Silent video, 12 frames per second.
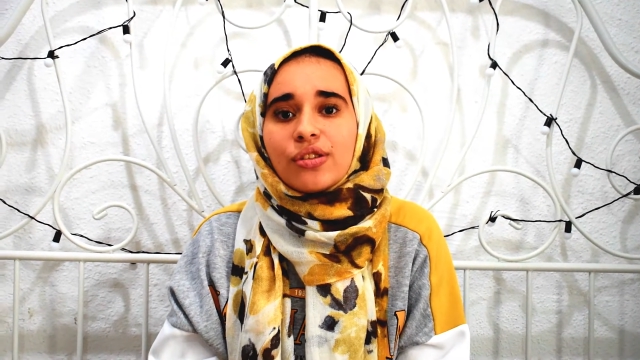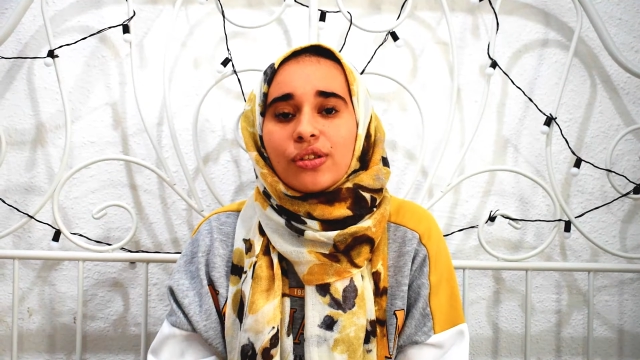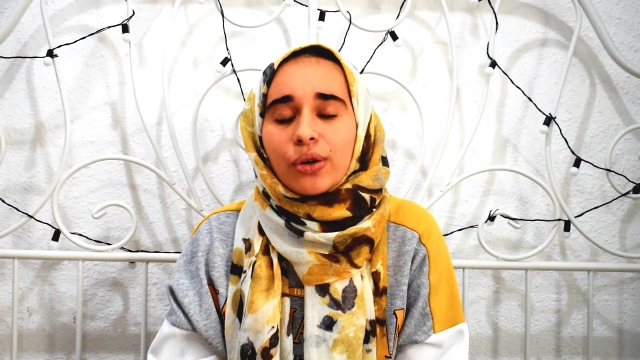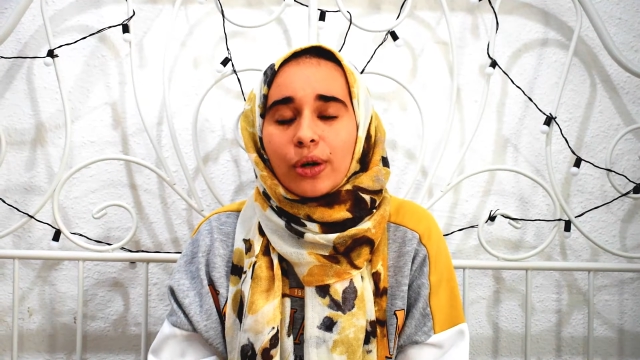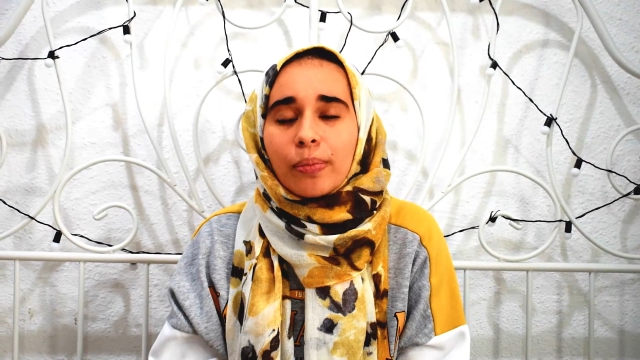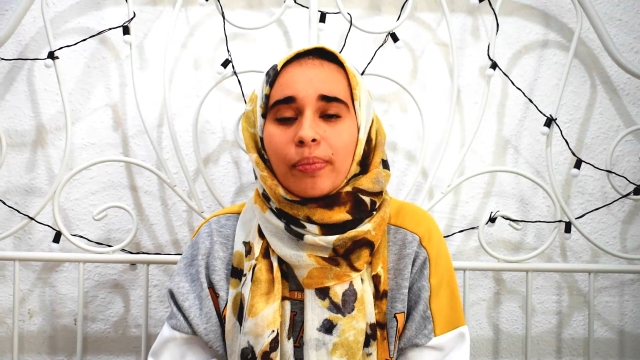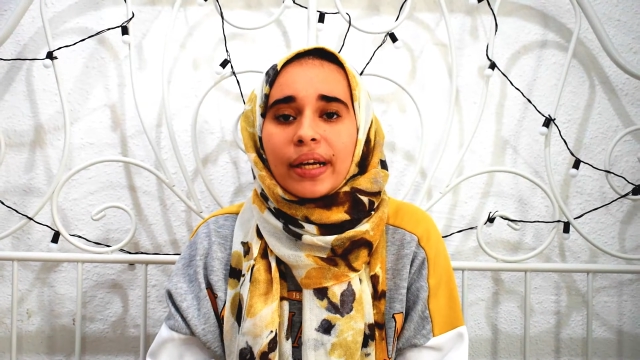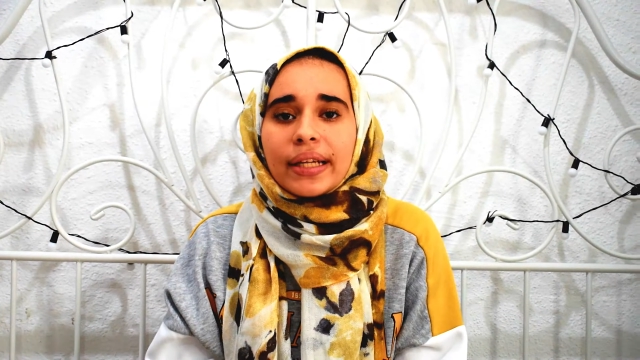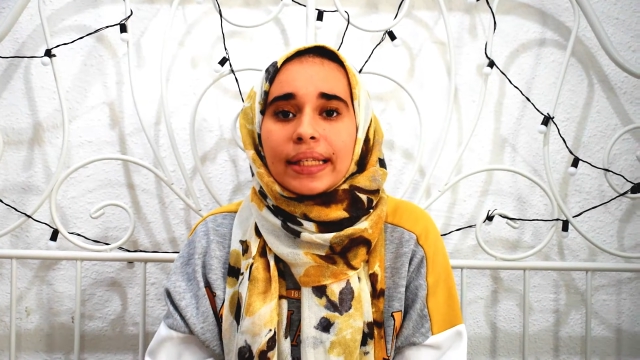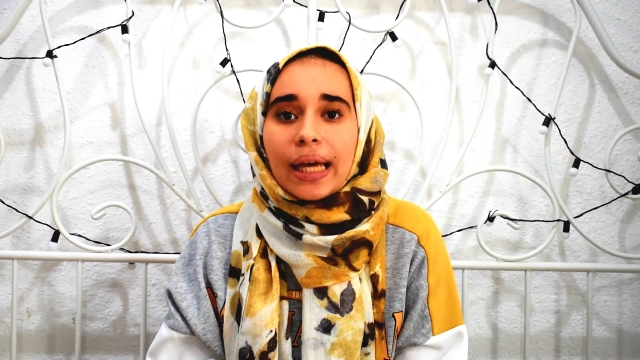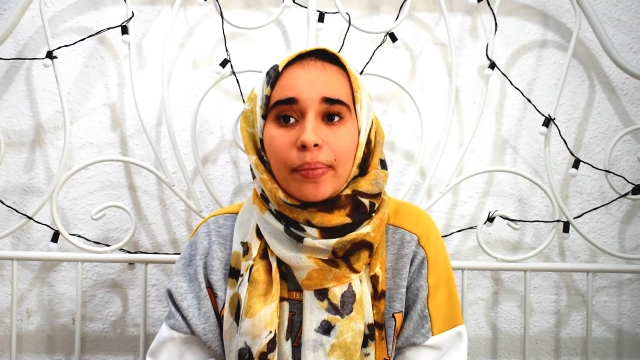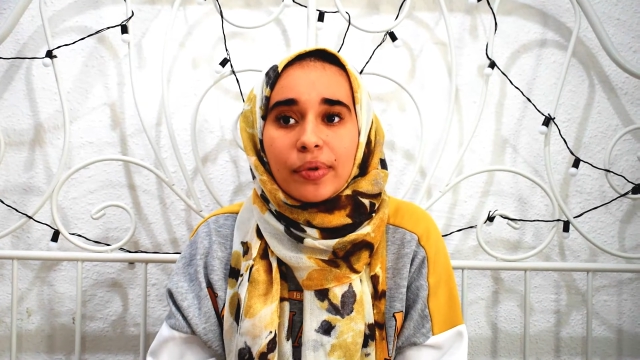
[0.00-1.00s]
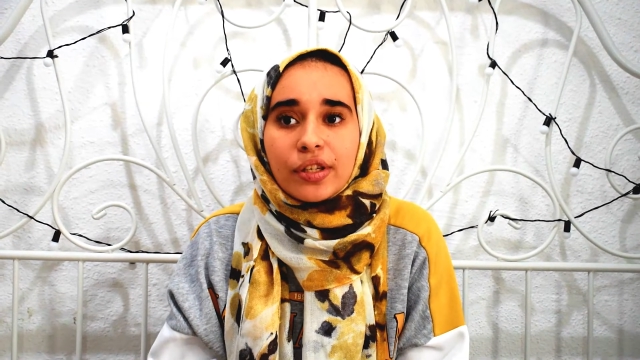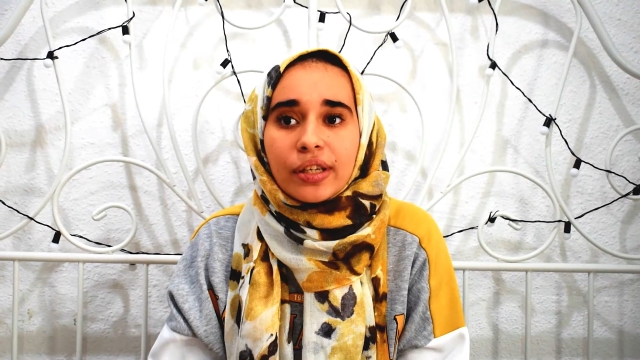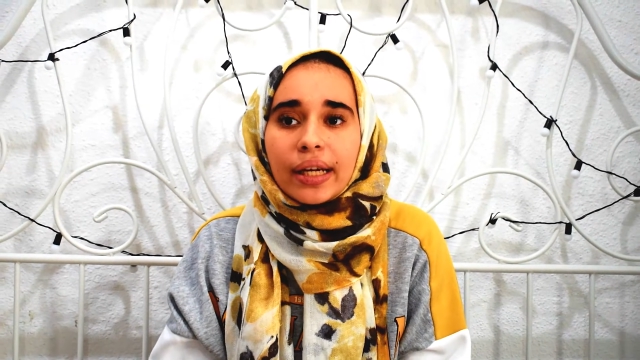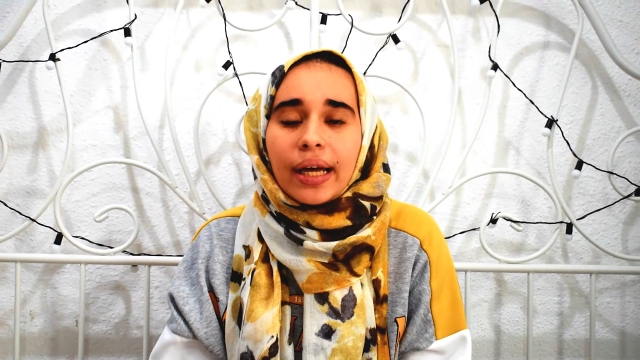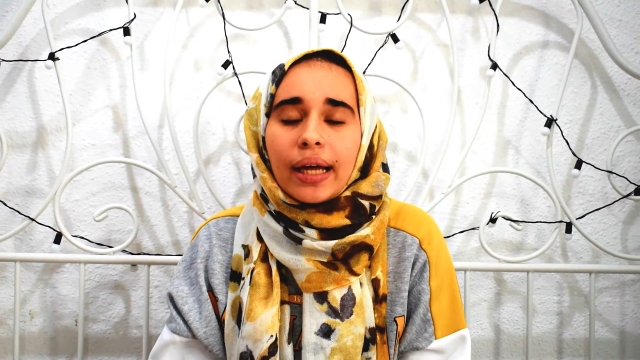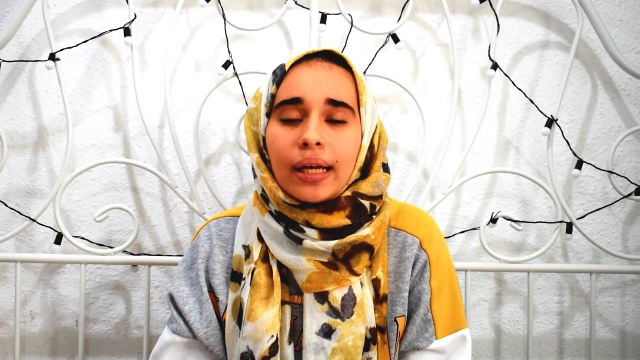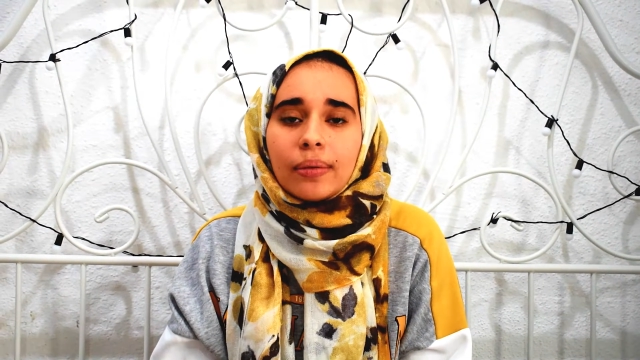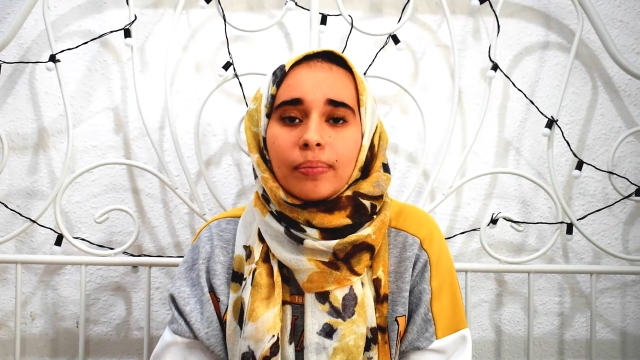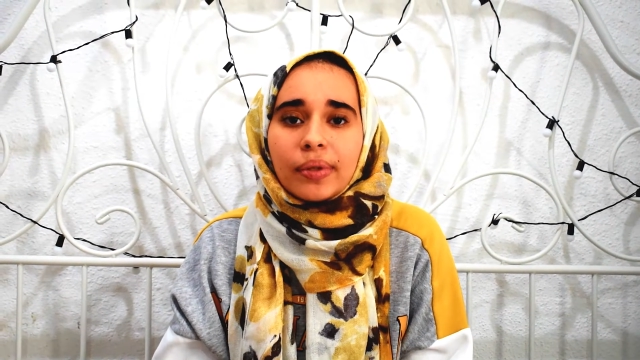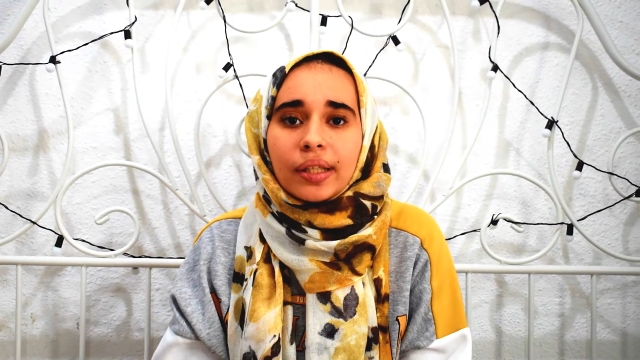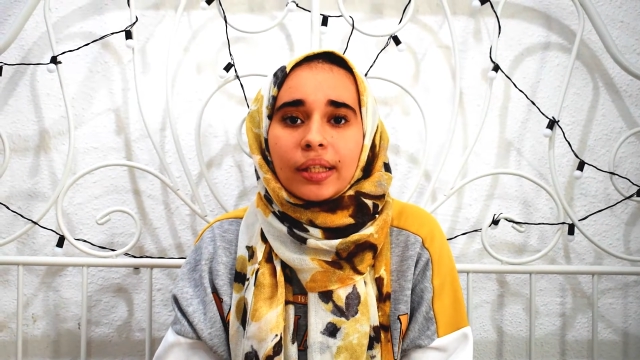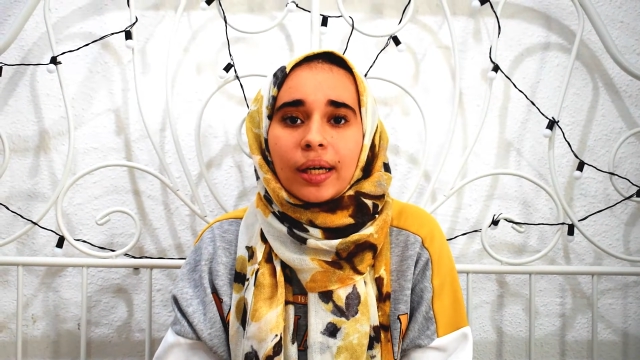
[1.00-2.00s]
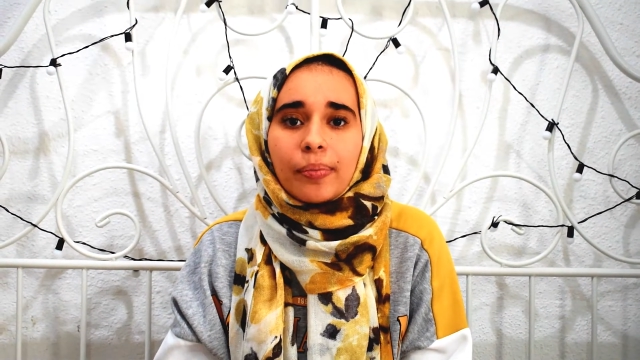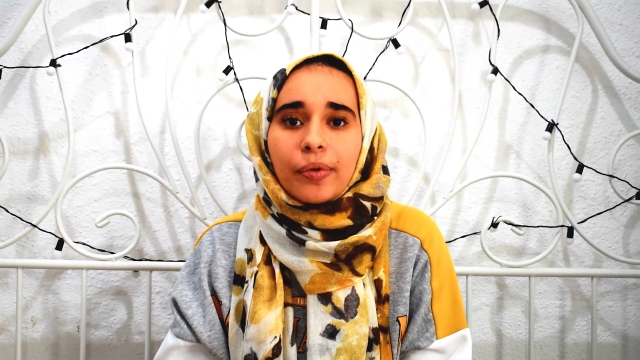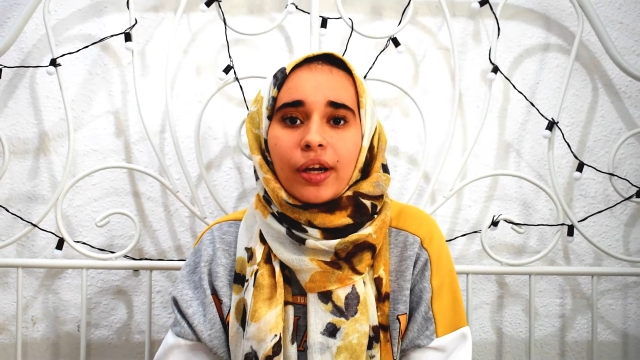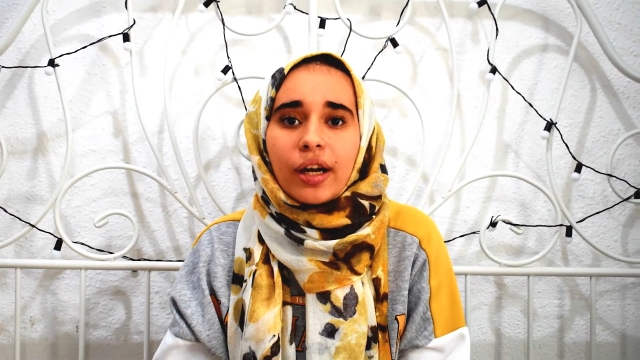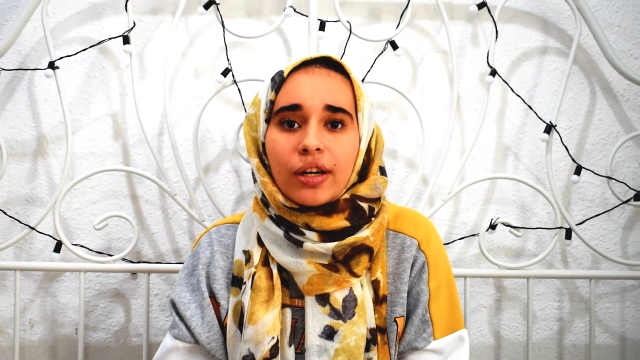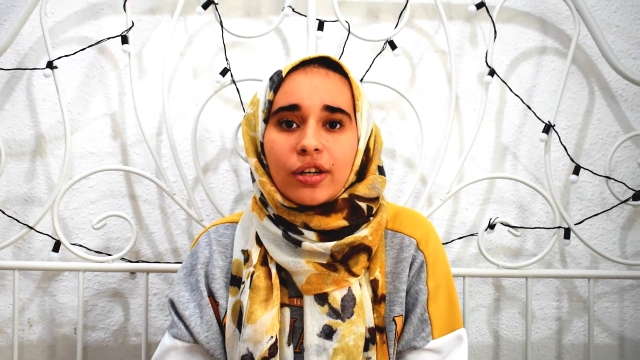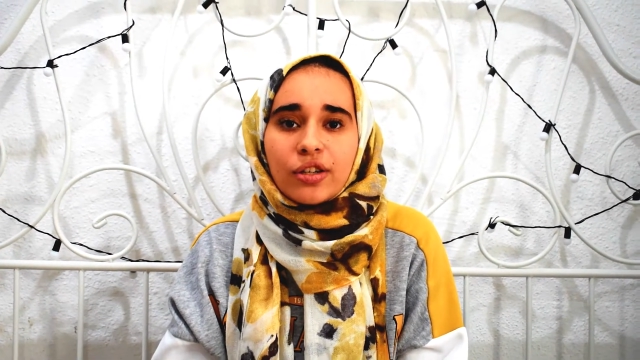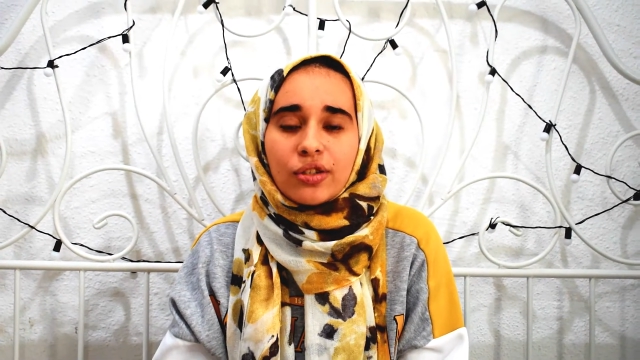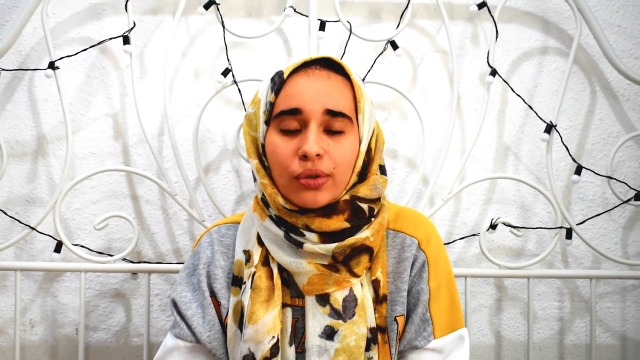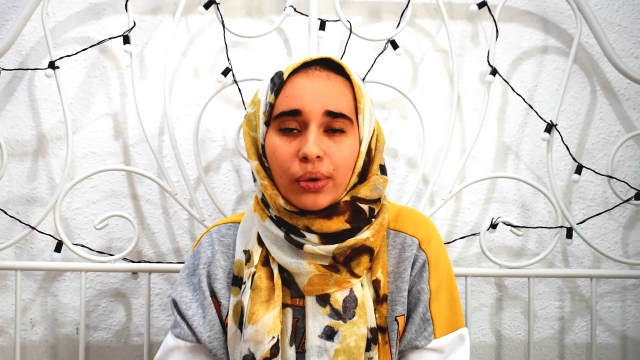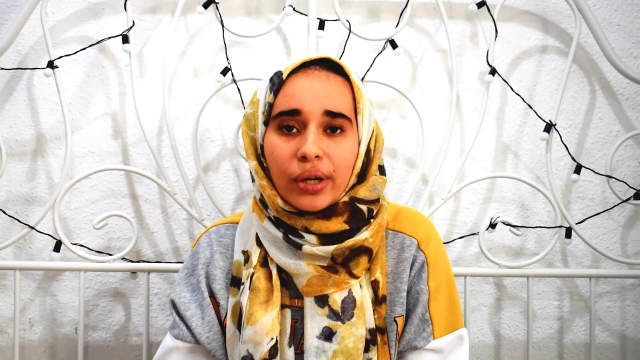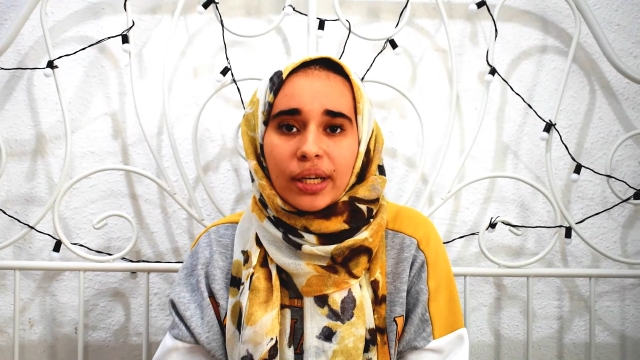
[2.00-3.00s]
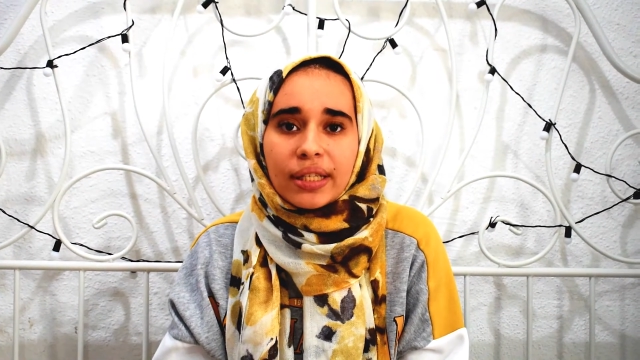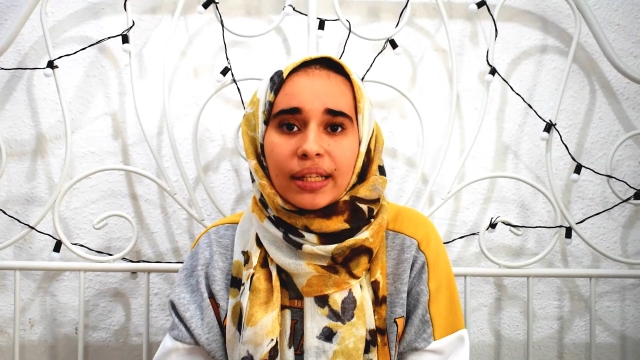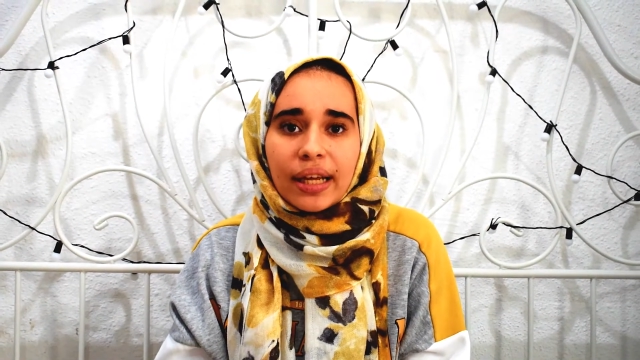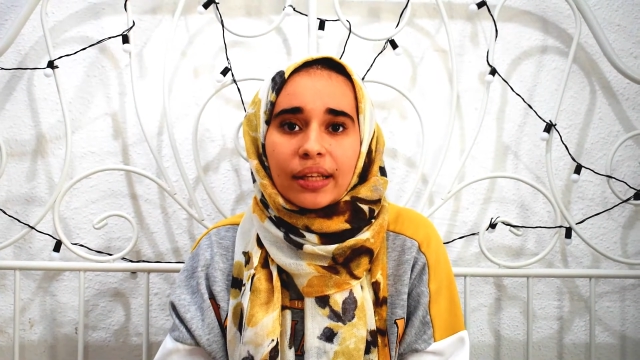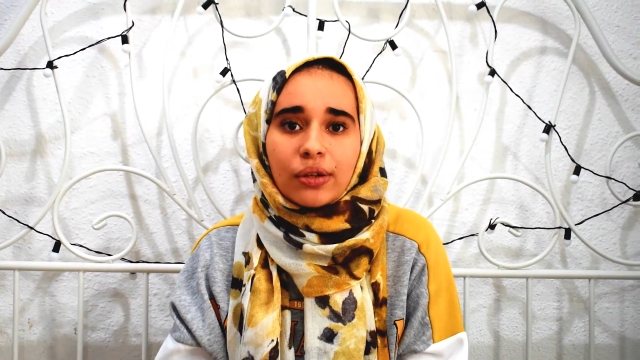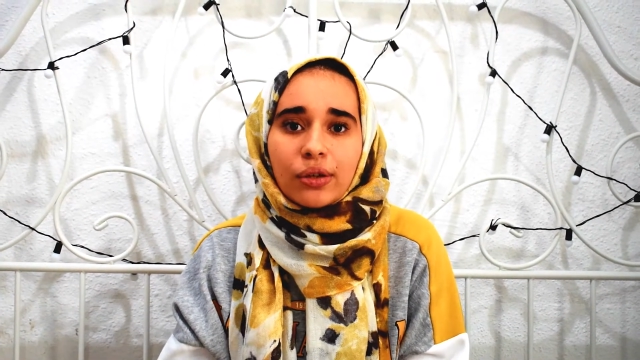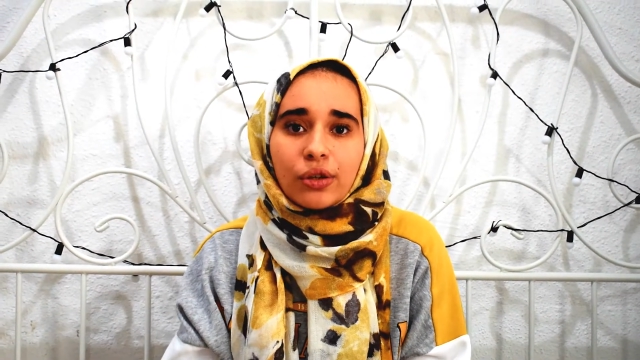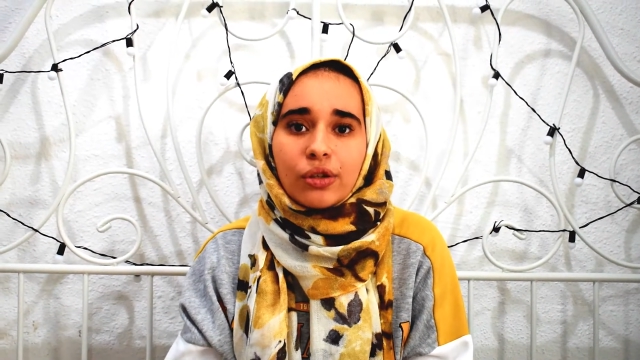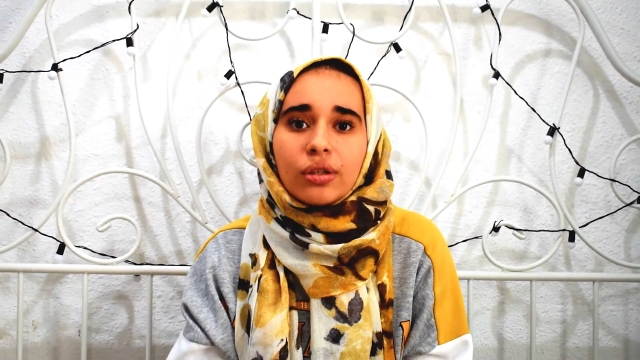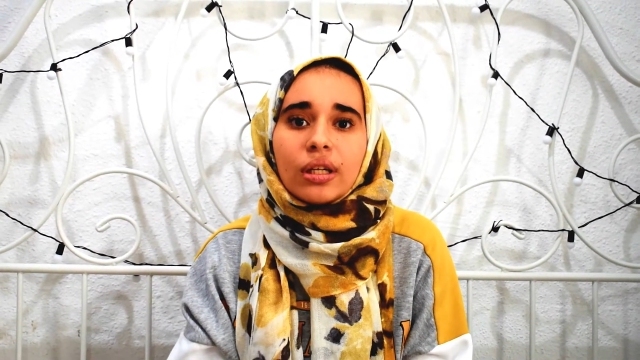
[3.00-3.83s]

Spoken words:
your brain's chemistry and build up your energy stores that could